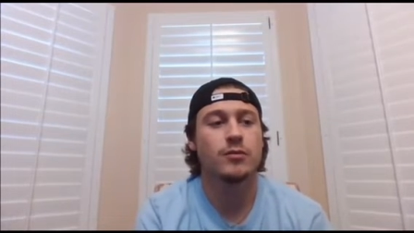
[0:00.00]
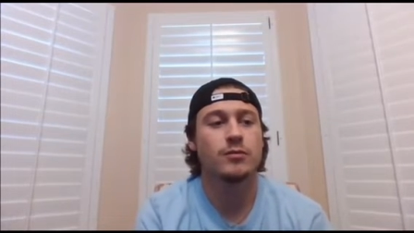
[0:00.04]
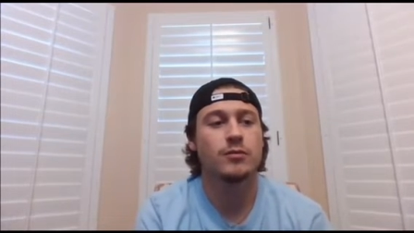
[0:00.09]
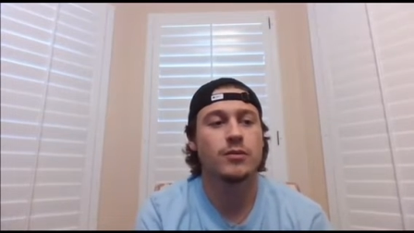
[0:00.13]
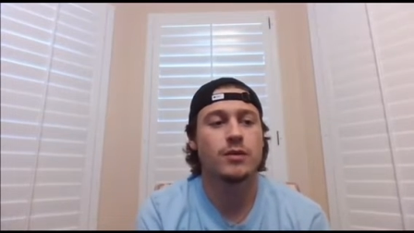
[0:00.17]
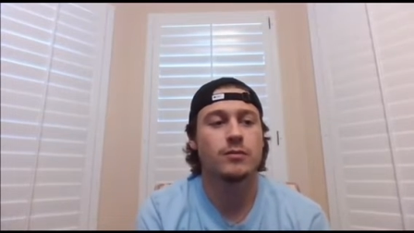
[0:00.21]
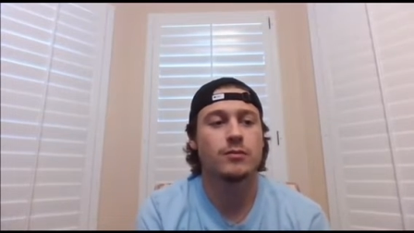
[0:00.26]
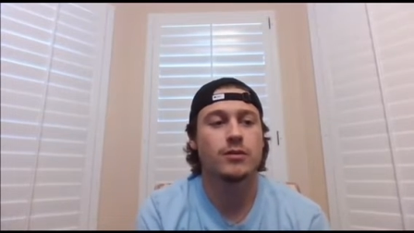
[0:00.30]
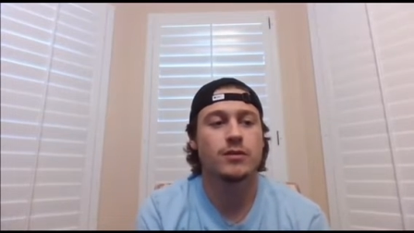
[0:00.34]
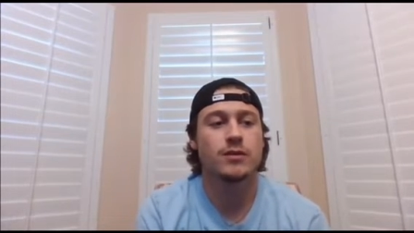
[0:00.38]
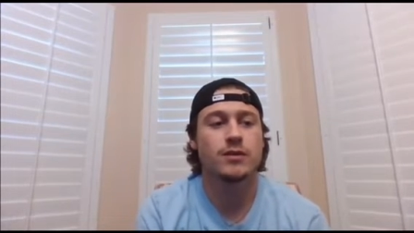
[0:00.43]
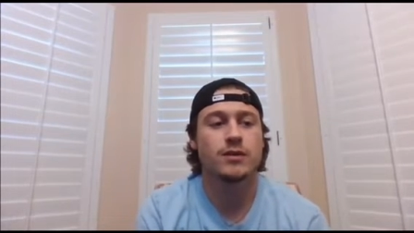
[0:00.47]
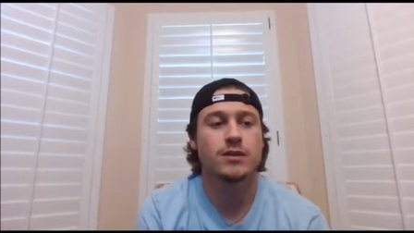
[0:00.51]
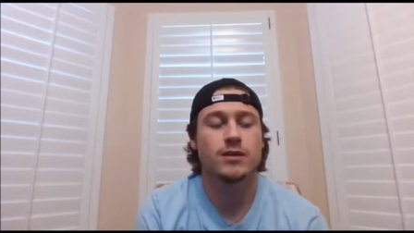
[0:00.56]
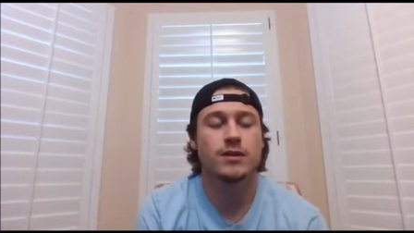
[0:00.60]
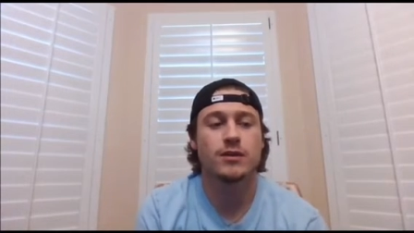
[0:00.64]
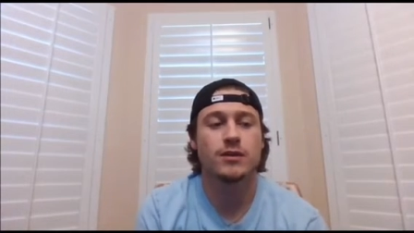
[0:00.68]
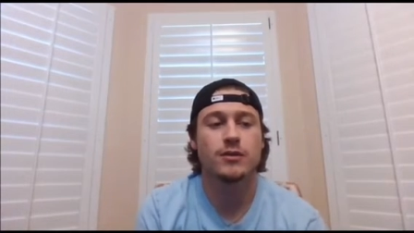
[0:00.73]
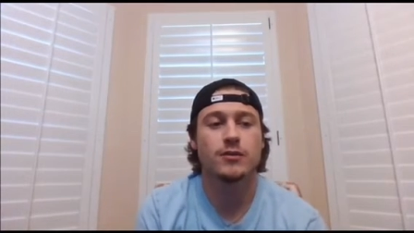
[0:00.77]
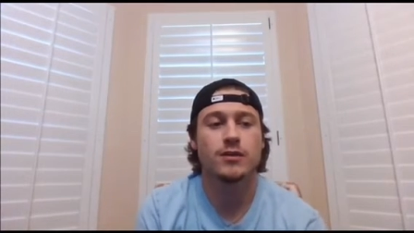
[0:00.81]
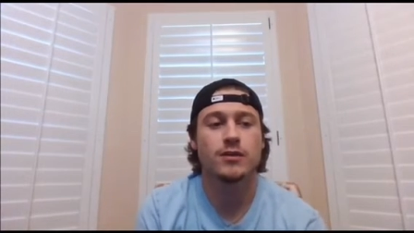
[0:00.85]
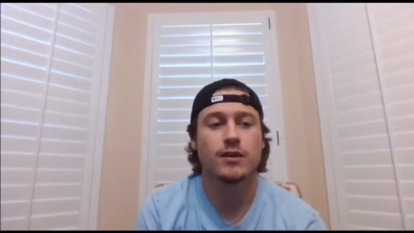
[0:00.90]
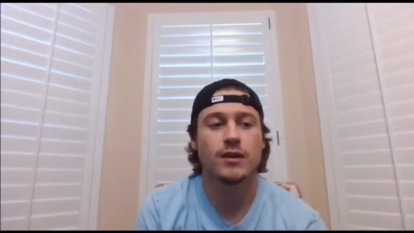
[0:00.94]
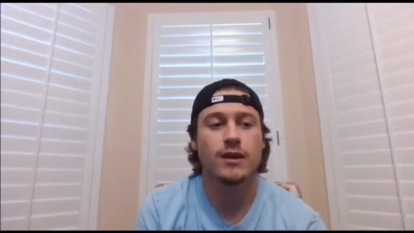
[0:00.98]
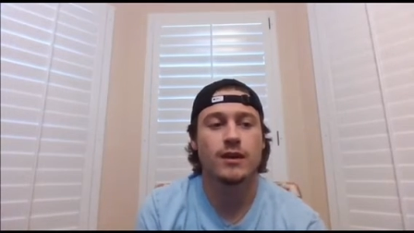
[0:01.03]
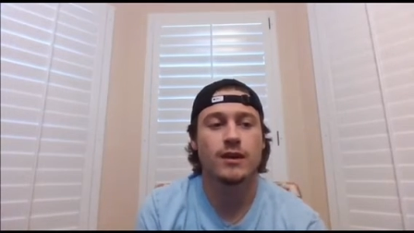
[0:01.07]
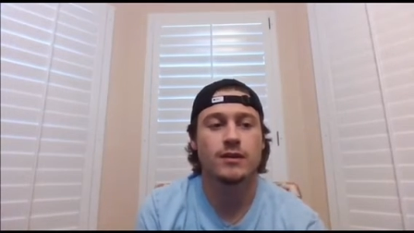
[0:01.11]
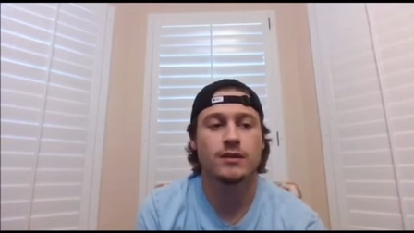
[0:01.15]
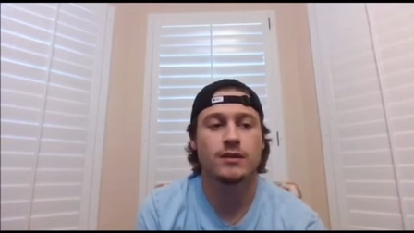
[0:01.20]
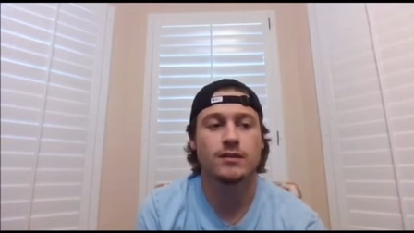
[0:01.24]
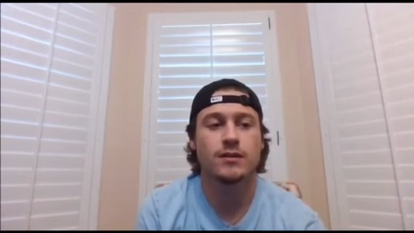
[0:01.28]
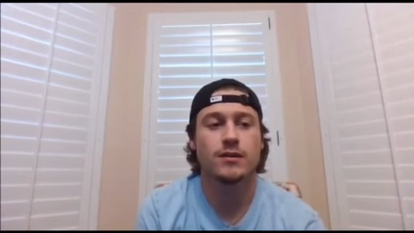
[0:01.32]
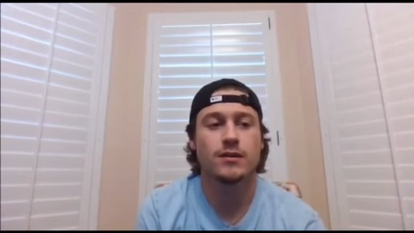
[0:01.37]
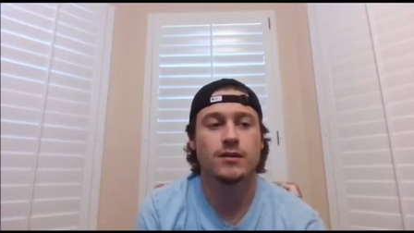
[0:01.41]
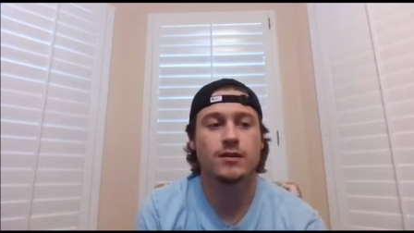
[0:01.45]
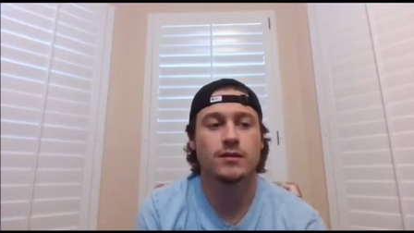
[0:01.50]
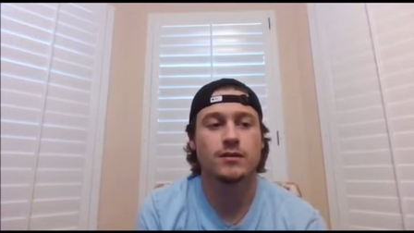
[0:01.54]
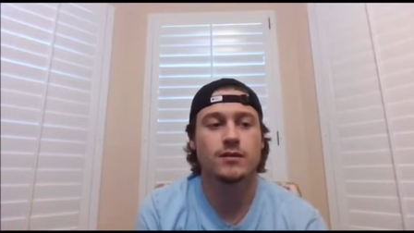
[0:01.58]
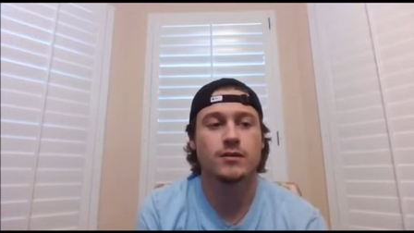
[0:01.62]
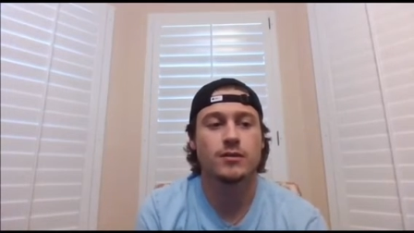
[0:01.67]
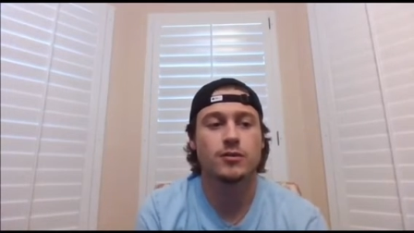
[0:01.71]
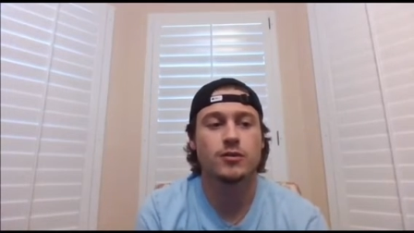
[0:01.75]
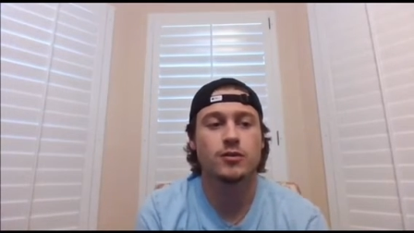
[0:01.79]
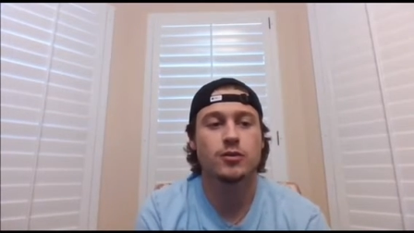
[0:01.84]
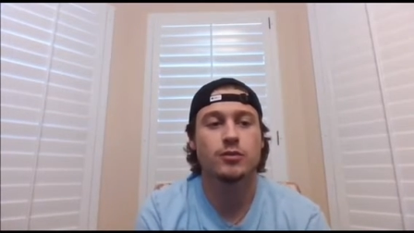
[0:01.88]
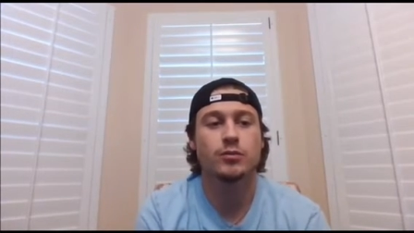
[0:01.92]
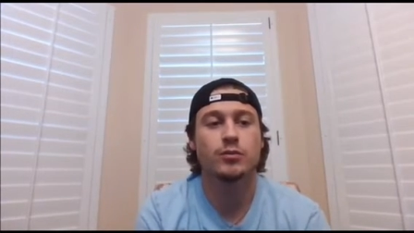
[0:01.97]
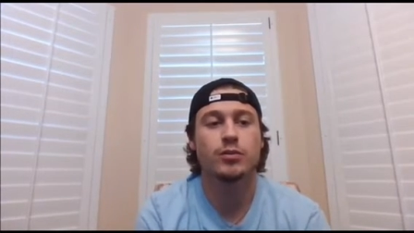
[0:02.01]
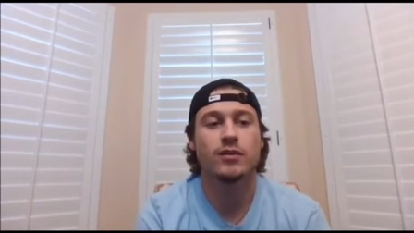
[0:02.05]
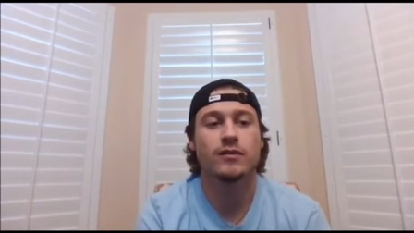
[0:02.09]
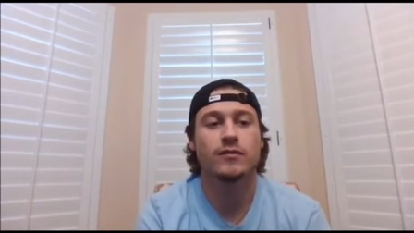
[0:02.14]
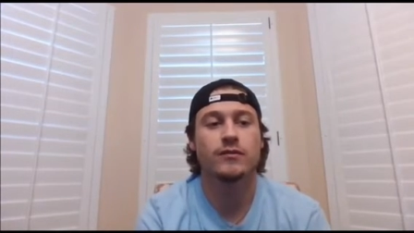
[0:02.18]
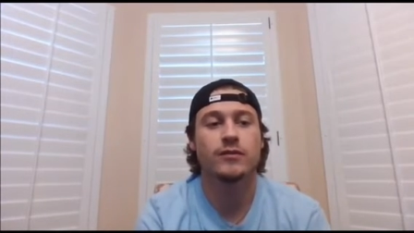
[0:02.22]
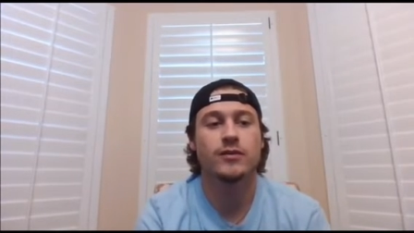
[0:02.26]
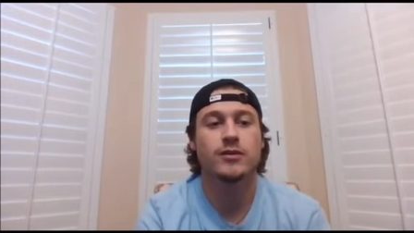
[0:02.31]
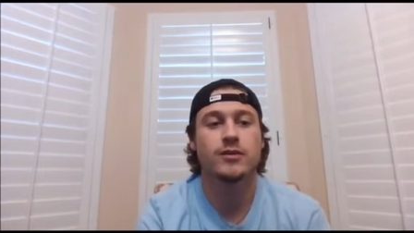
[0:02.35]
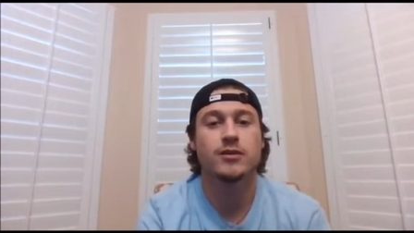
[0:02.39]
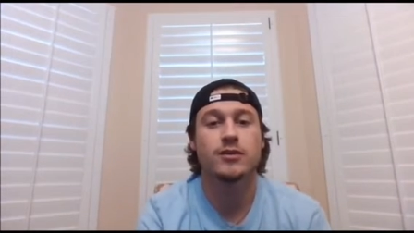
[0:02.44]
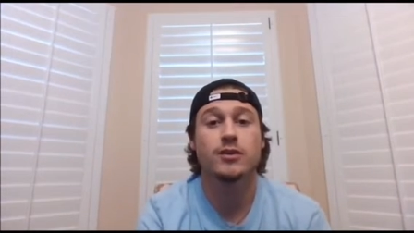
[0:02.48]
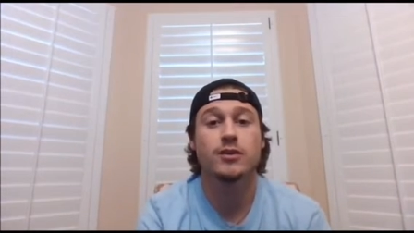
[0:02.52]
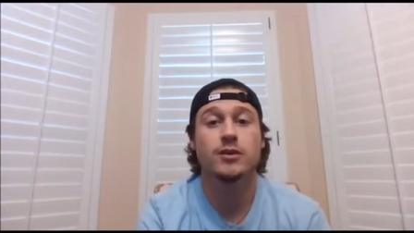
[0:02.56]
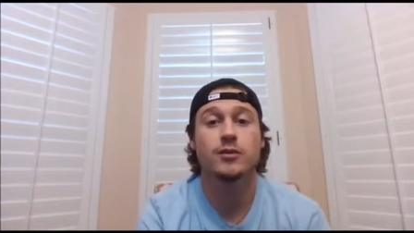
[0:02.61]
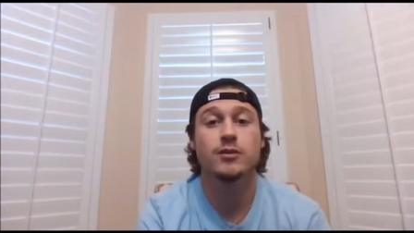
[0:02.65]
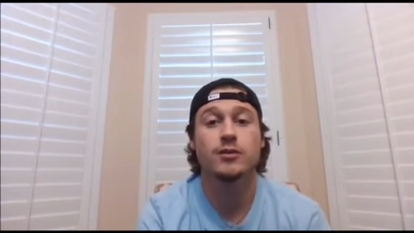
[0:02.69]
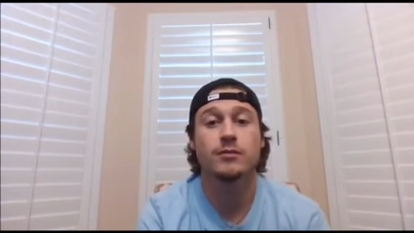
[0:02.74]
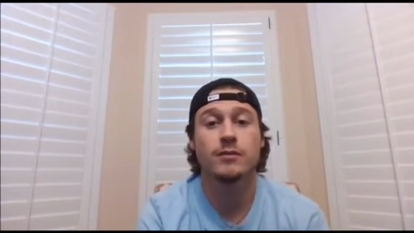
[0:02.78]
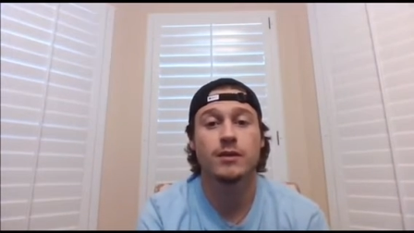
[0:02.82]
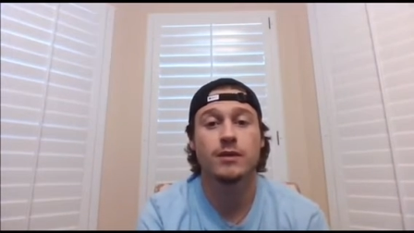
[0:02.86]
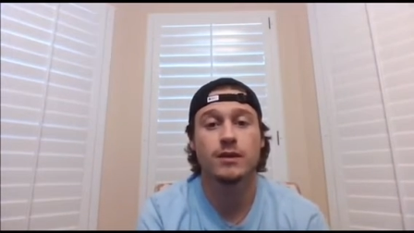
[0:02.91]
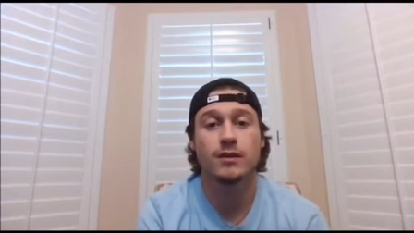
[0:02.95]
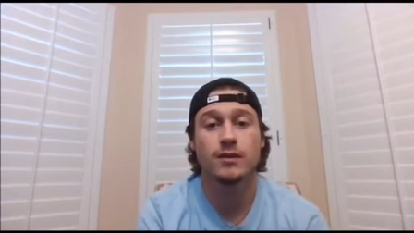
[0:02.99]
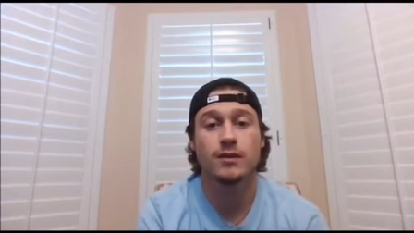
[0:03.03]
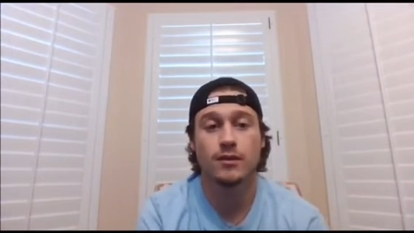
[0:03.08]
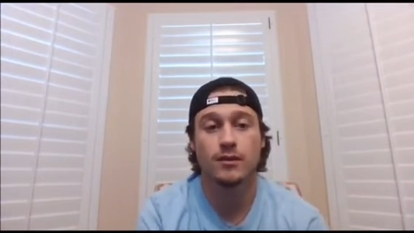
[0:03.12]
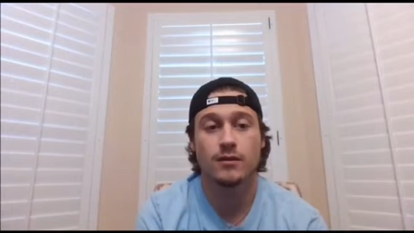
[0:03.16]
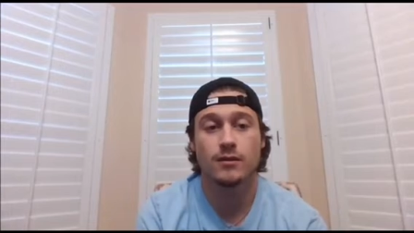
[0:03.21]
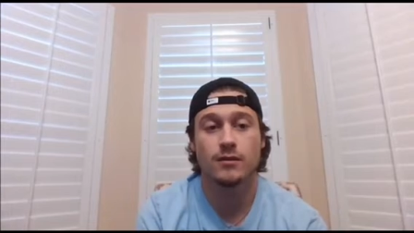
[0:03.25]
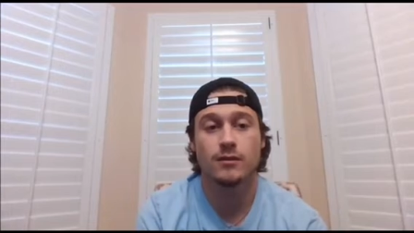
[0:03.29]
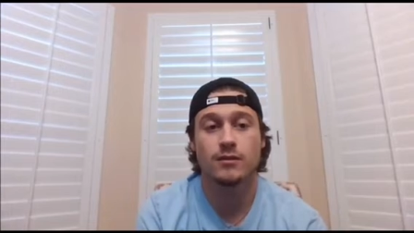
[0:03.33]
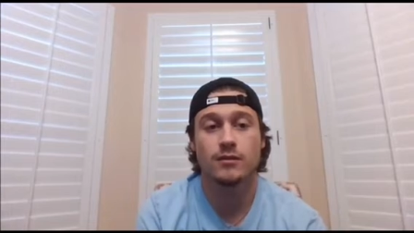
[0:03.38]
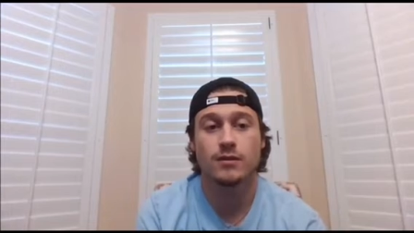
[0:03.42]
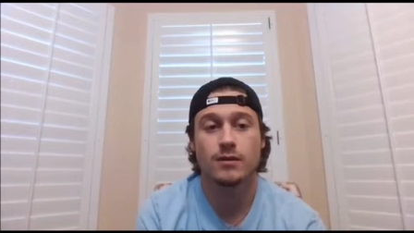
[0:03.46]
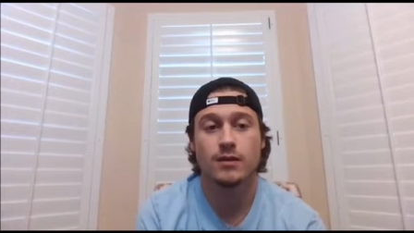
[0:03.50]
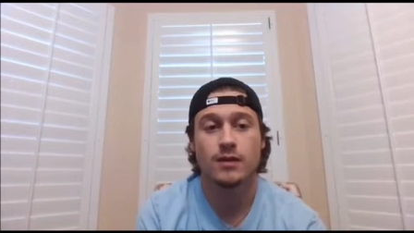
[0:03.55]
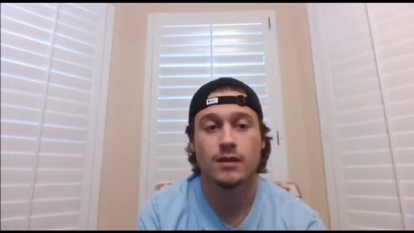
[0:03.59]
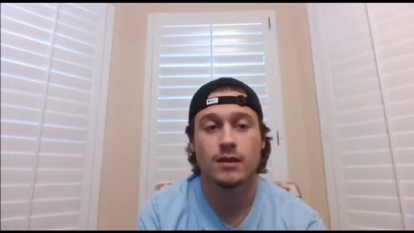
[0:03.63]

members could utilize their social privilege to demean others.